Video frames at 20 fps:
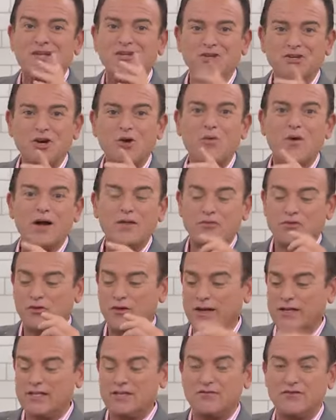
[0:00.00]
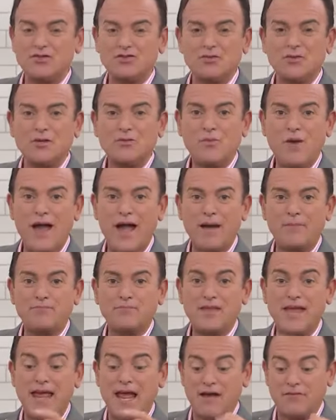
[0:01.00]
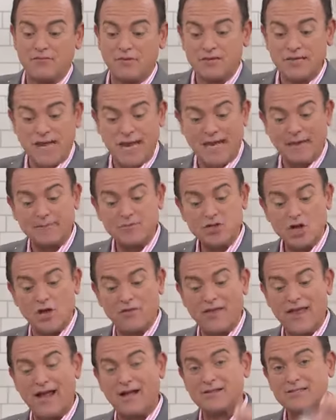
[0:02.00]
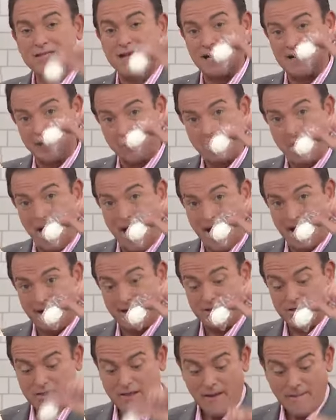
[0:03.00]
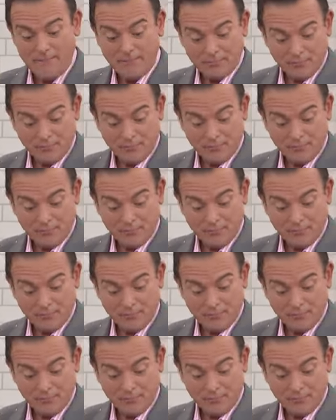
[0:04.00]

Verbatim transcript: And you know what? They're individually wrapped. They have the names on the outside of the packets.